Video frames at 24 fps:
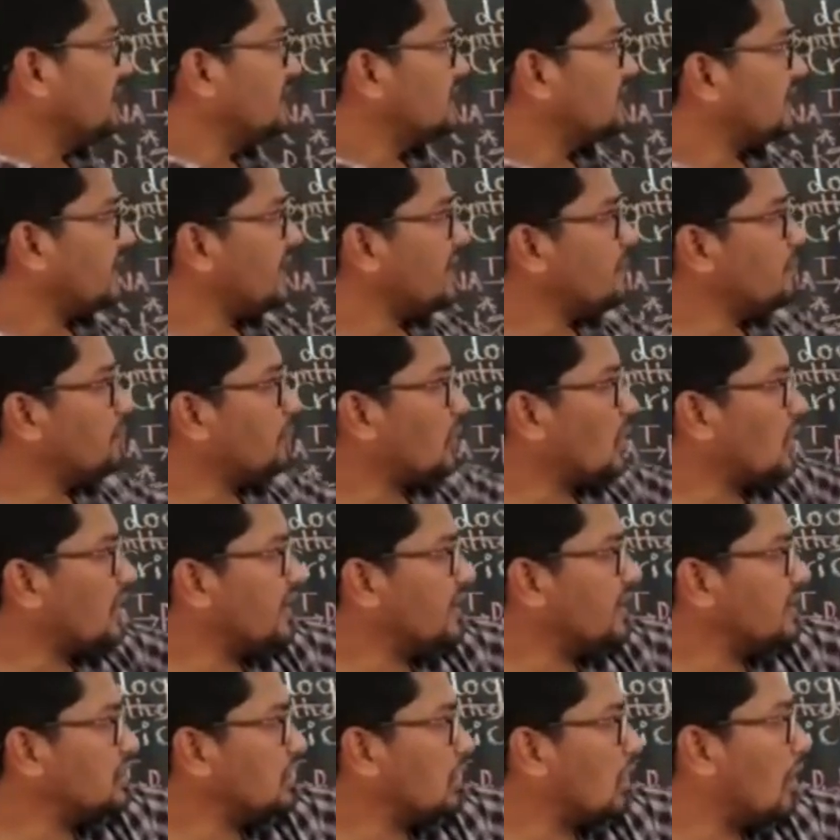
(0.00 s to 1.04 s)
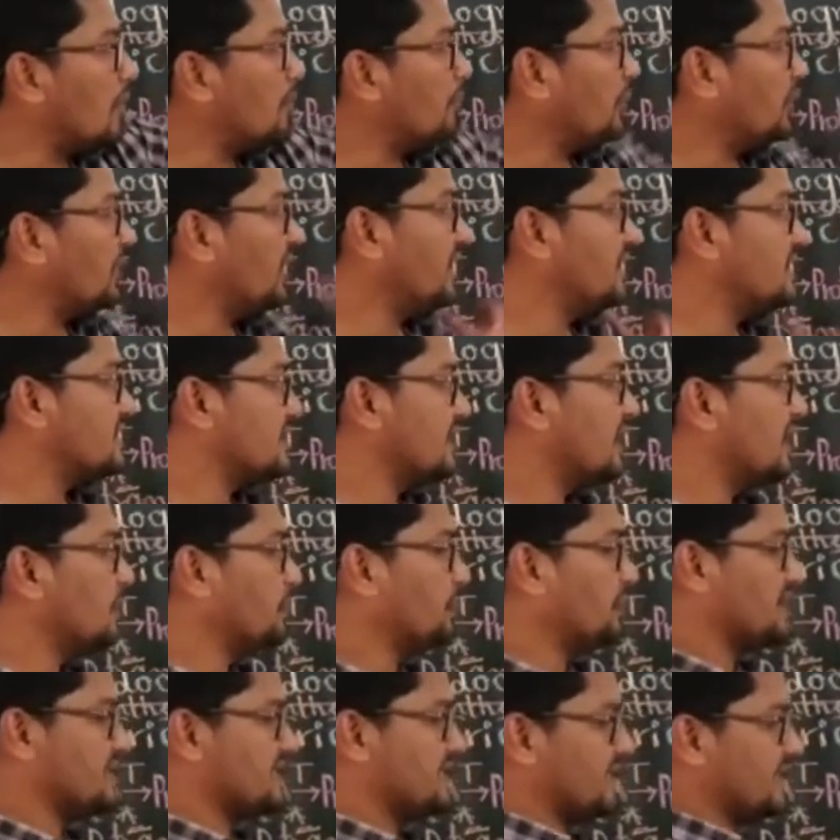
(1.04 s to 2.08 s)
three important components are
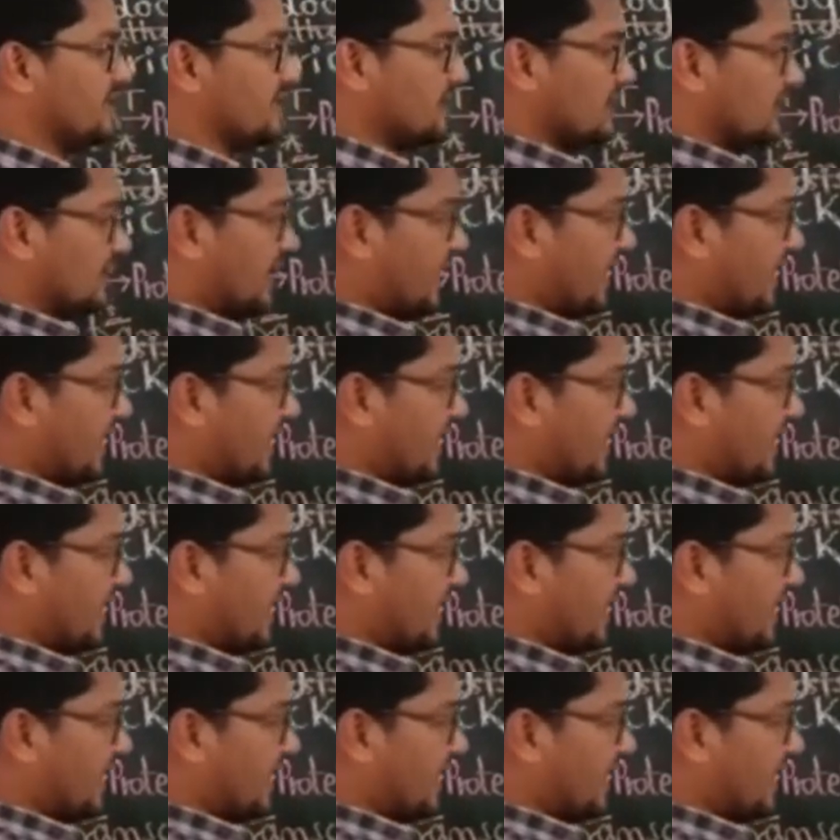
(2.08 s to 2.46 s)
present.